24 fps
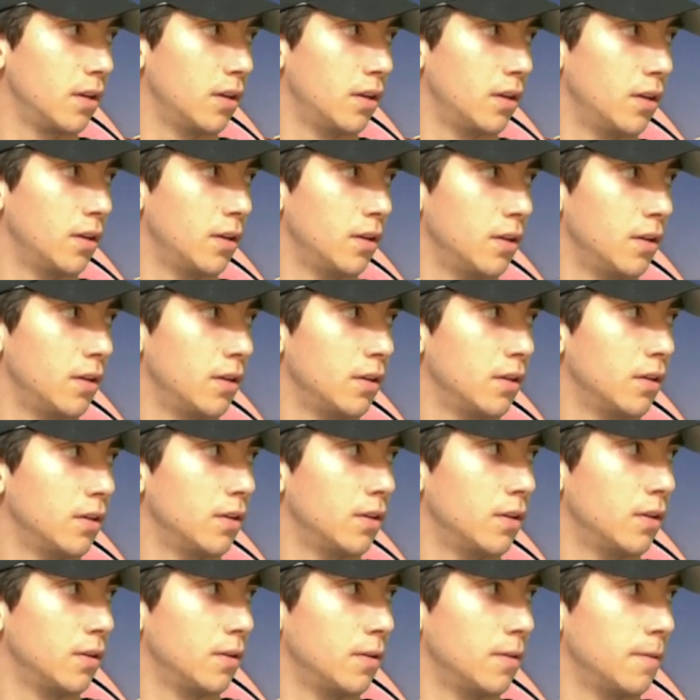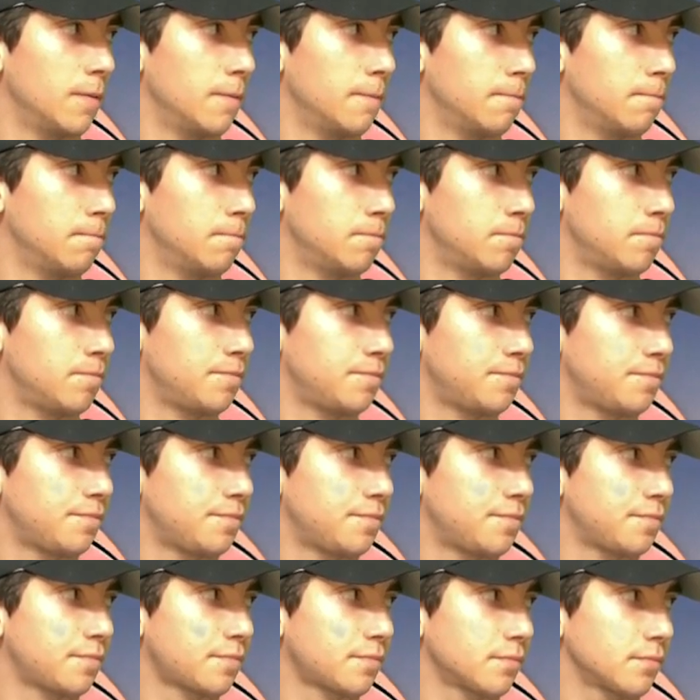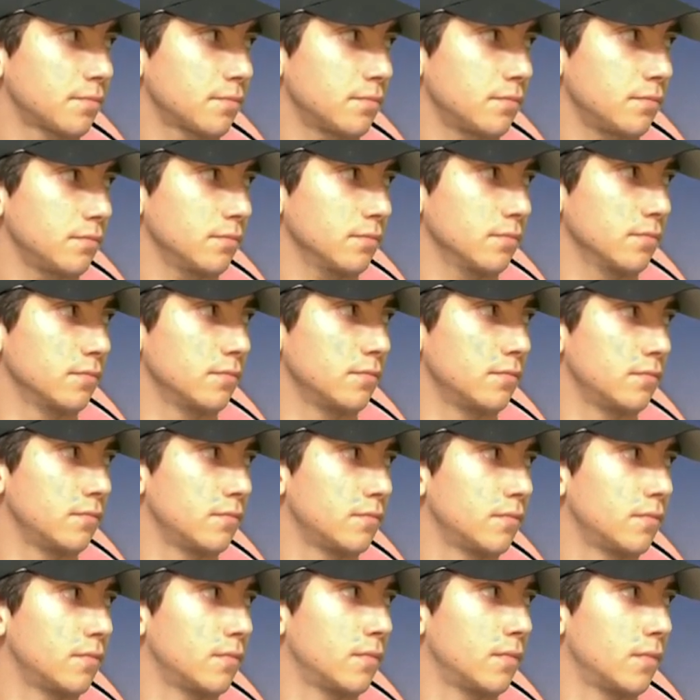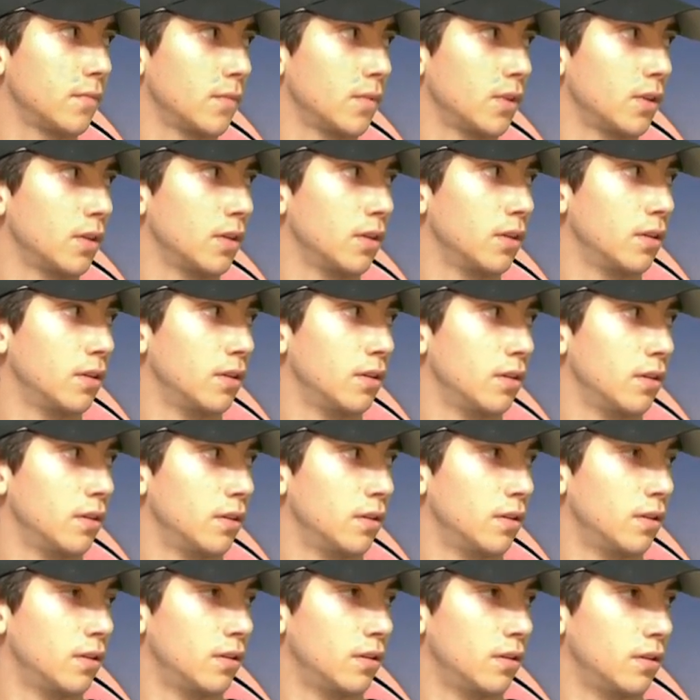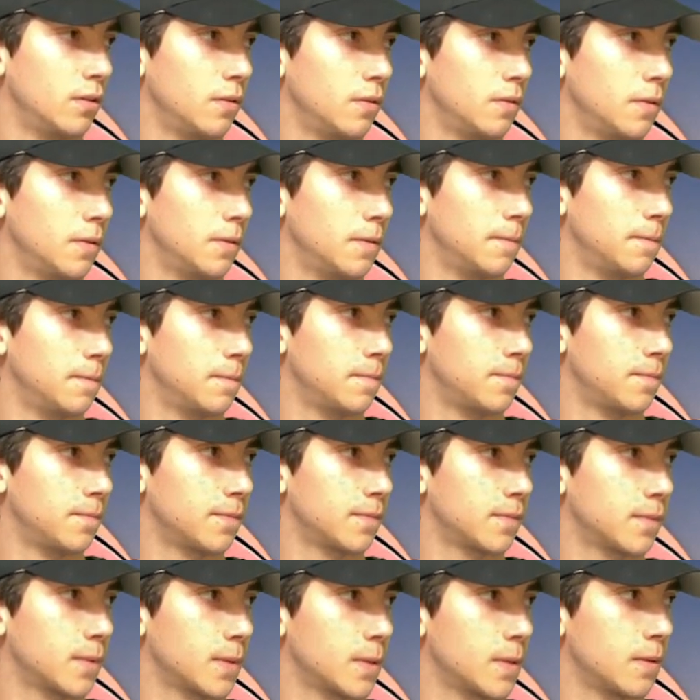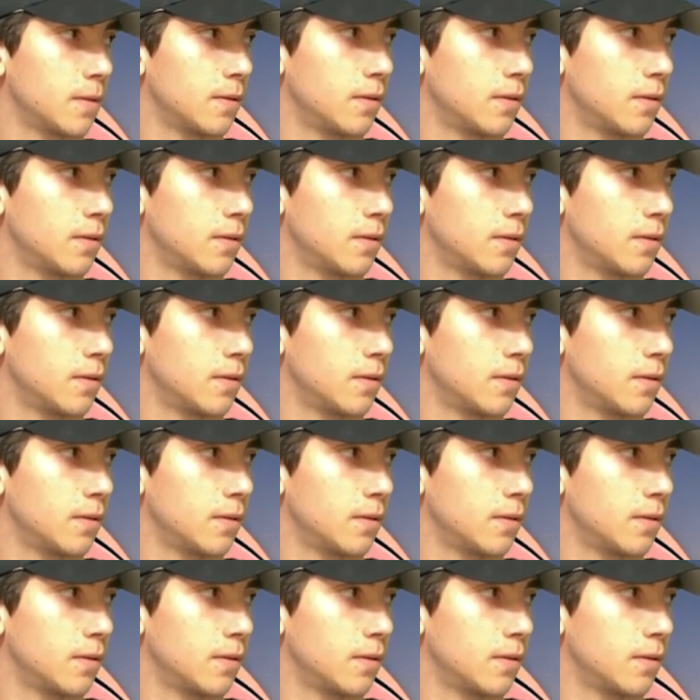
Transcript: This person isn't speaking.